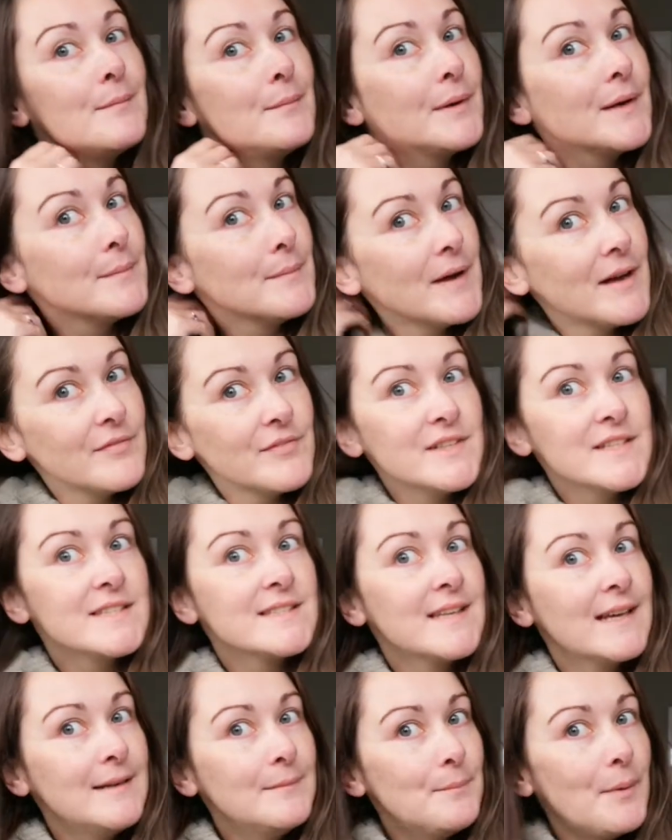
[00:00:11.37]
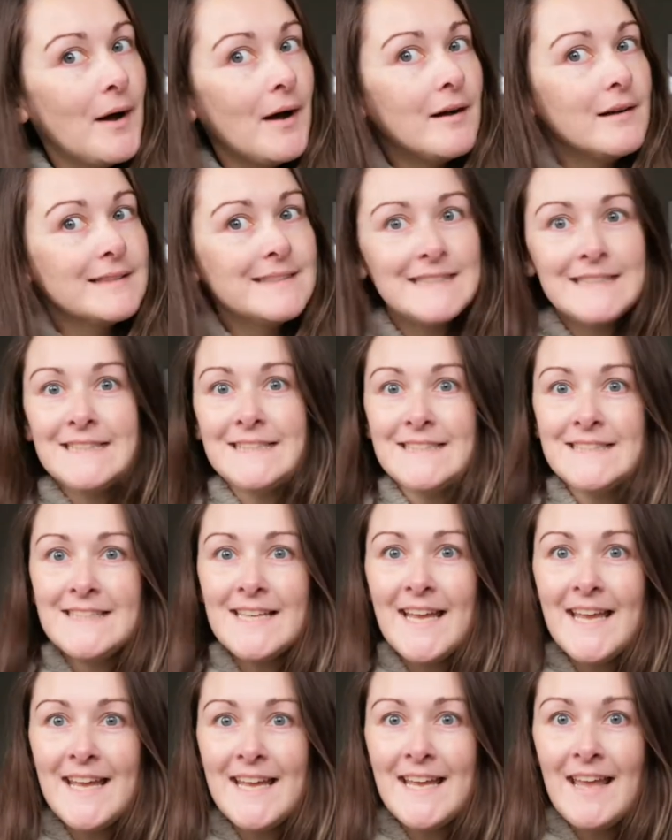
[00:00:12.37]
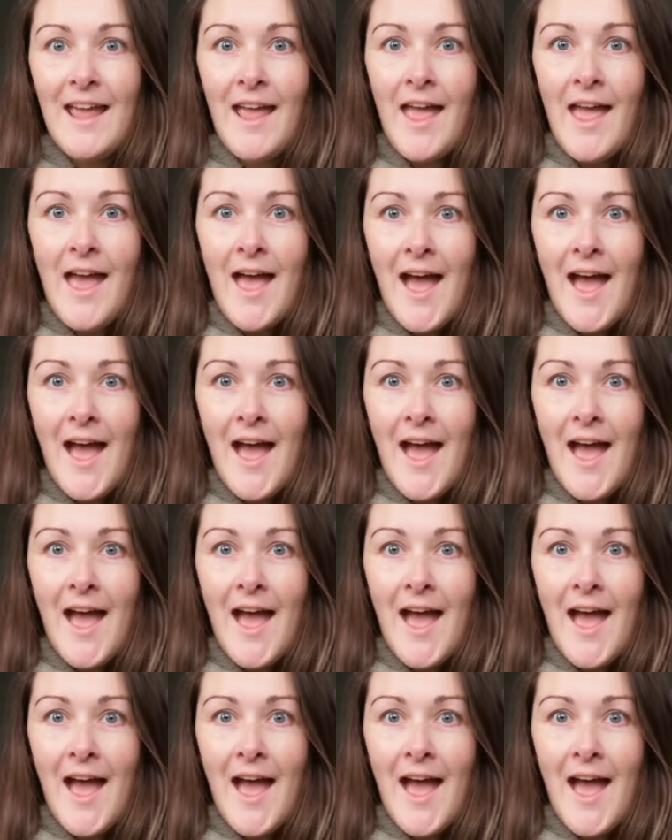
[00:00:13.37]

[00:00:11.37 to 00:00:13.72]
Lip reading: but I'm having a sign parting day.